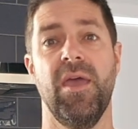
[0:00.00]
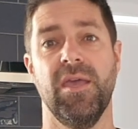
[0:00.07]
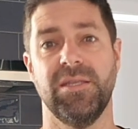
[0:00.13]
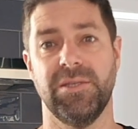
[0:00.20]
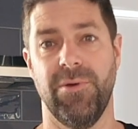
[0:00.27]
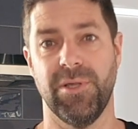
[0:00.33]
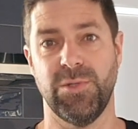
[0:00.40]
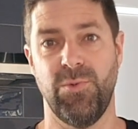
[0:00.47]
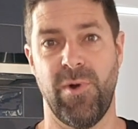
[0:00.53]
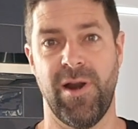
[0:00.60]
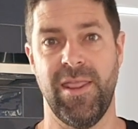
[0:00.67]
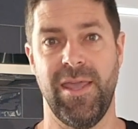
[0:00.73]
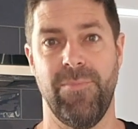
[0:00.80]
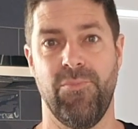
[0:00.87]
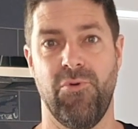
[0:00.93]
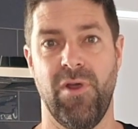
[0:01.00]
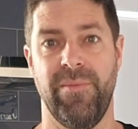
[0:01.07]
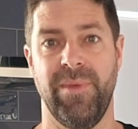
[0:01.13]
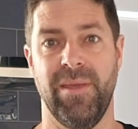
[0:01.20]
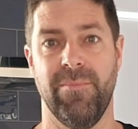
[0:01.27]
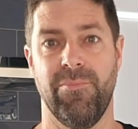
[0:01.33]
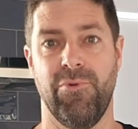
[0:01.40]
so it's one of their
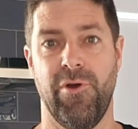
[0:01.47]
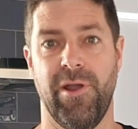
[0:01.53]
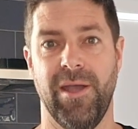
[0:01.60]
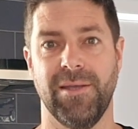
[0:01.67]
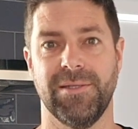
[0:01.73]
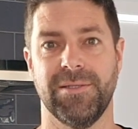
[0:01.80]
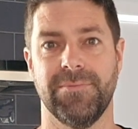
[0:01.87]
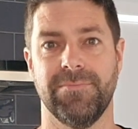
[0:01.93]
premium products.